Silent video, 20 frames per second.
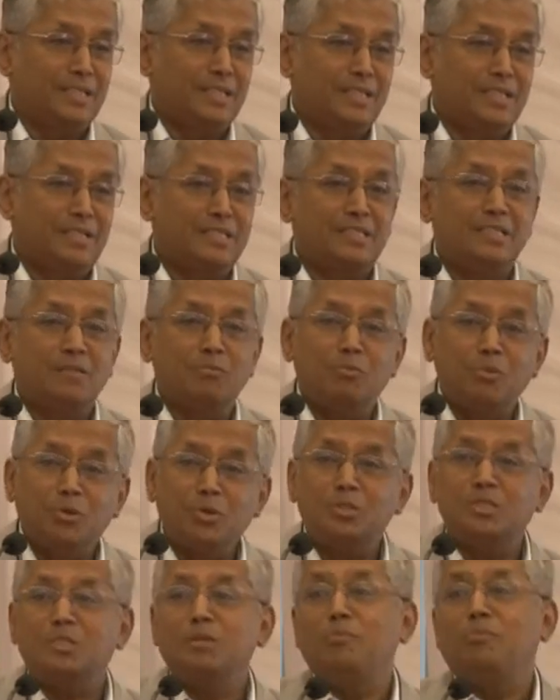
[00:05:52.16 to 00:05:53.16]
is the
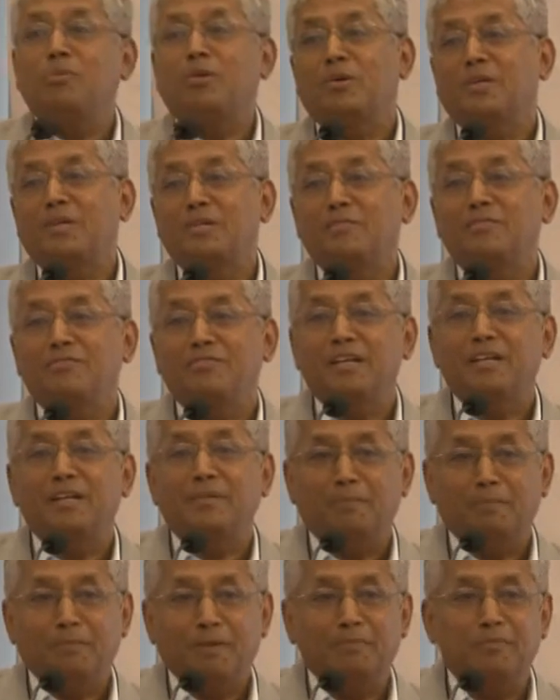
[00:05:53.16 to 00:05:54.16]
most important
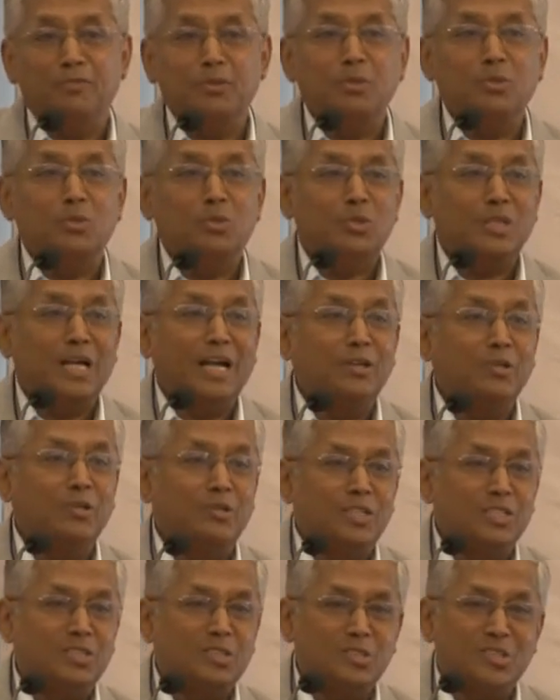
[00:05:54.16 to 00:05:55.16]
freedom. If you try to
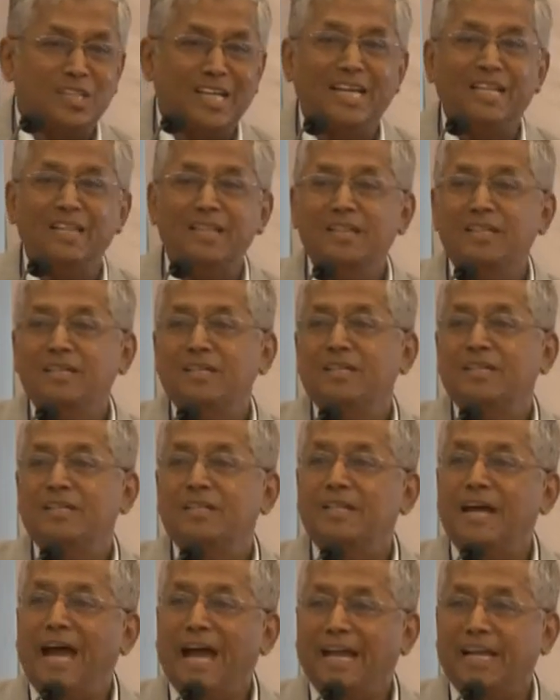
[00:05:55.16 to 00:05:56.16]
restrain
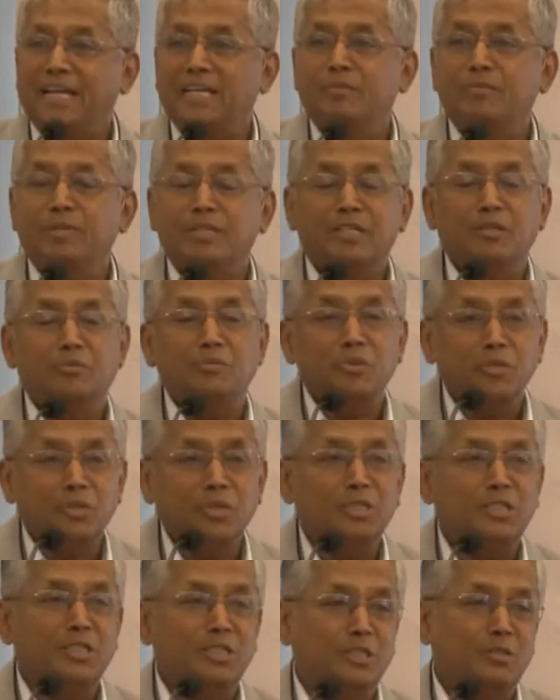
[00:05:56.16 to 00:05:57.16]
the academic
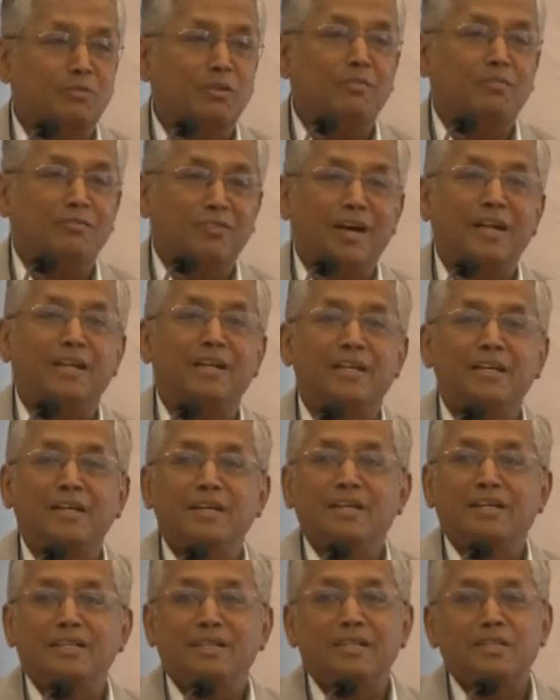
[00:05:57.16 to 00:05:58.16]
community, you will find
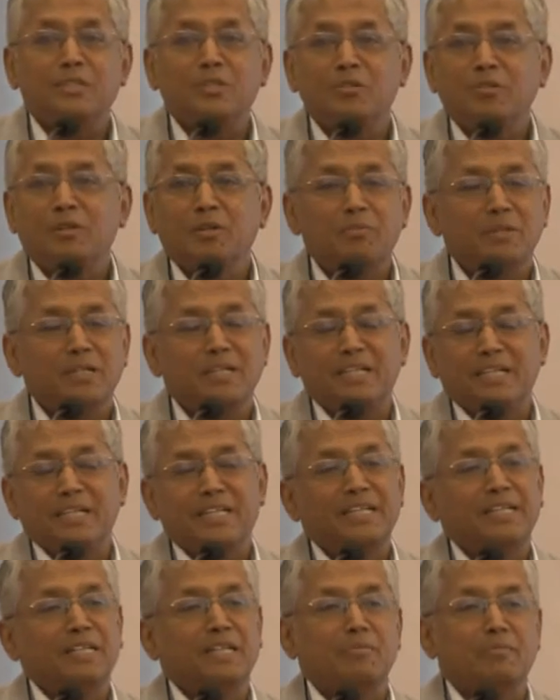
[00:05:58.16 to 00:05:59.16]
that you will be
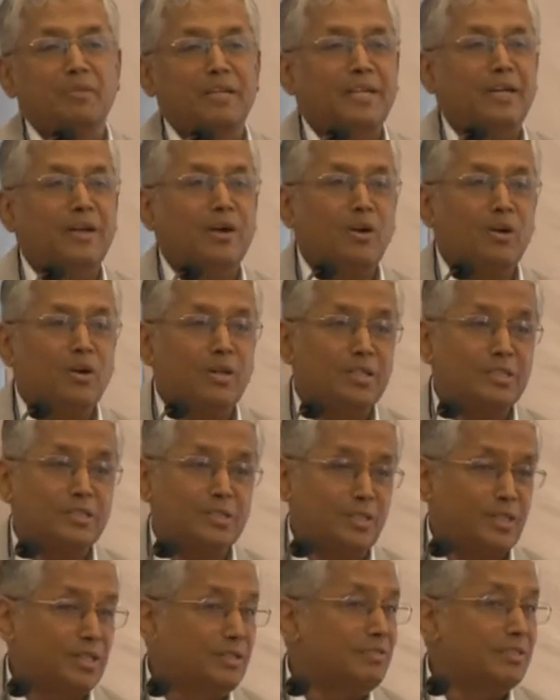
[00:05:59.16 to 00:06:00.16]
creating
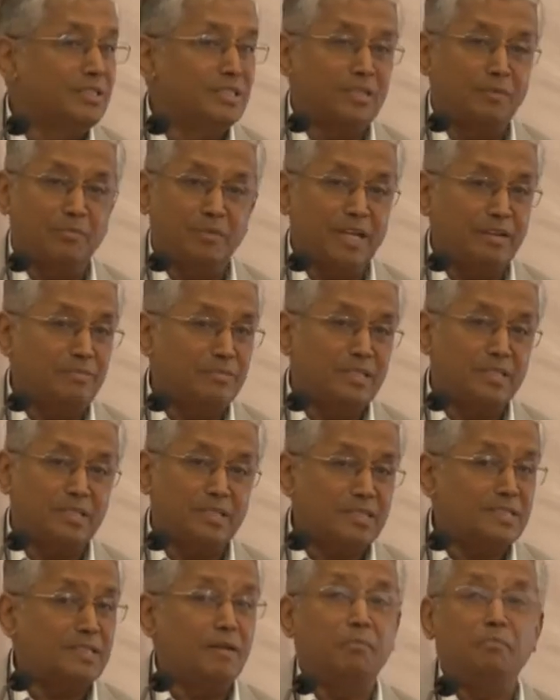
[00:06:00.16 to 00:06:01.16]
mediocres or even sometimes
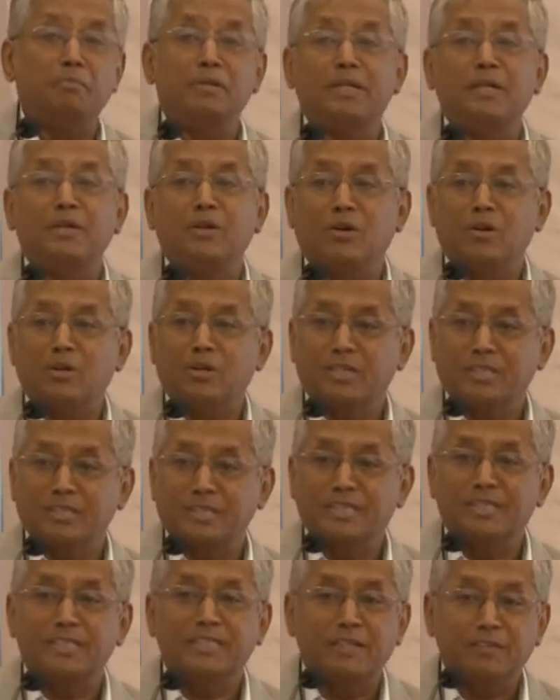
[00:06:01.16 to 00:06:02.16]

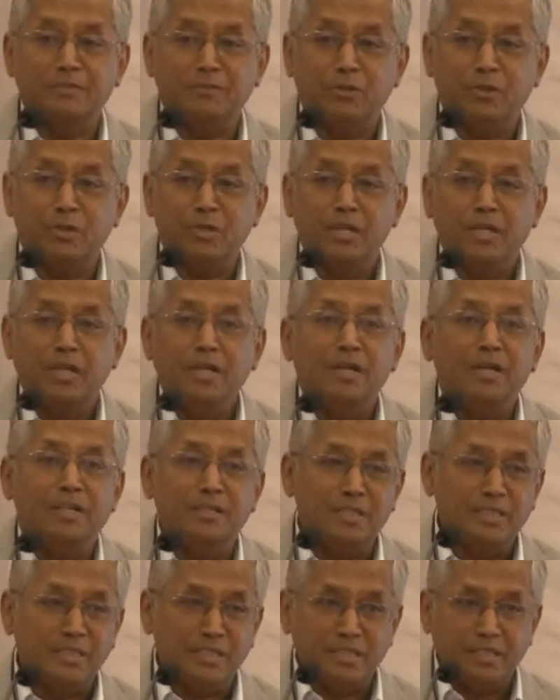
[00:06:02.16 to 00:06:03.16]
sub-mediocres. And therefore,
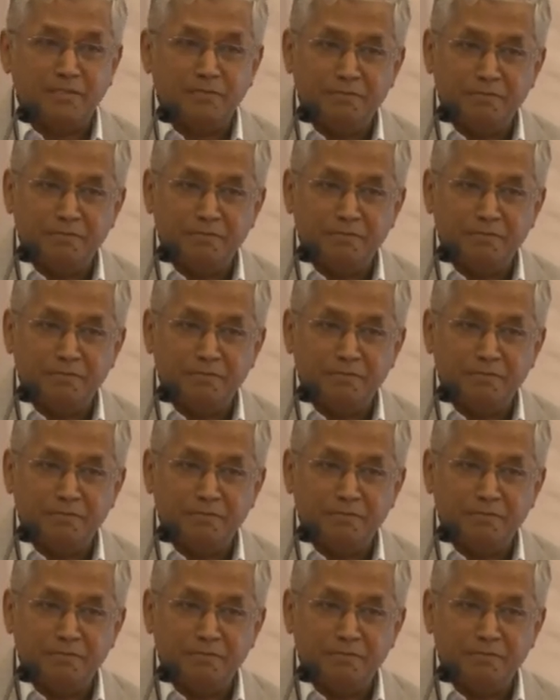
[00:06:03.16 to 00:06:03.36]
this is a